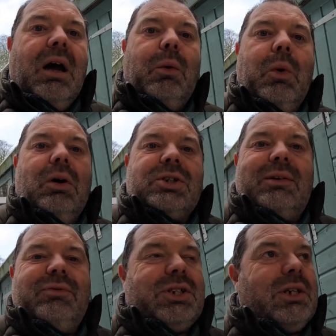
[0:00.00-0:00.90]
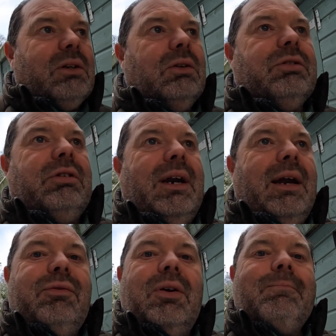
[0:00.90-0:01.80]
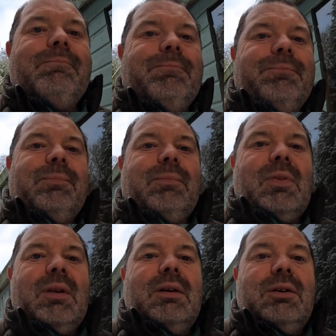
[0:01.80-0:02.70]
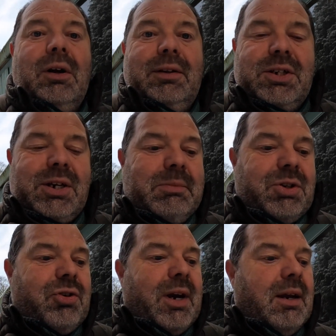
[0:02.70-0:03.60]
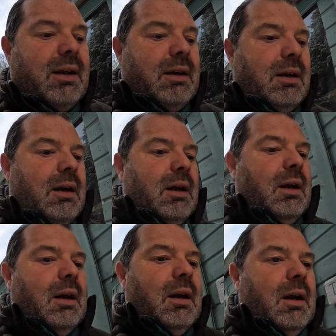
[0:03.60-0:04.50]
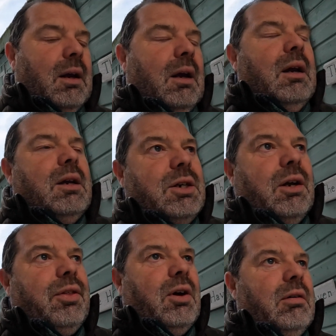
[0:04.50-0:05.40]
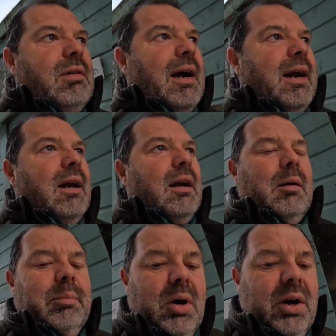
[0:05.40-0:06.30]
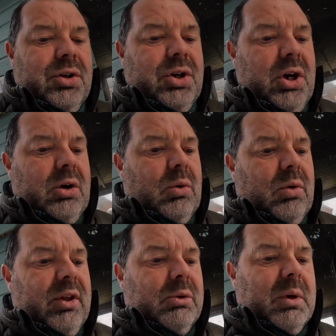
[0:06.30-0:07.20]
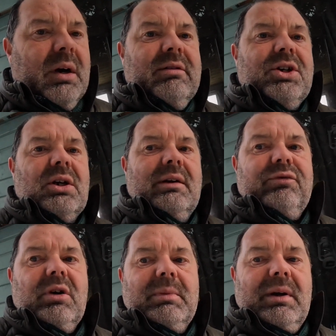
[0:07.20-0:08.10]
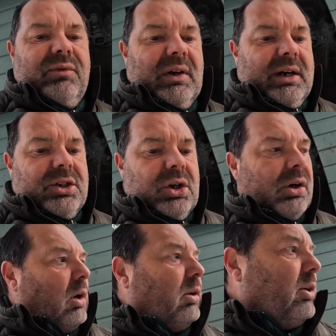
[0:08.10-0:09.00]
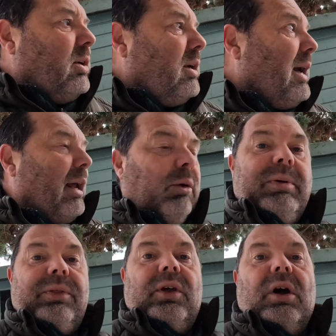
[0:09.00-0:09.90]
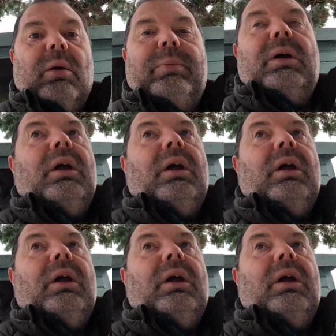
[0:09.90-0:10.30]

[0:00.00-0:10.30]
I walked every single grave, not in the cemetery. So I thought, right, but I knew they were originally from a village called Helperthorpe.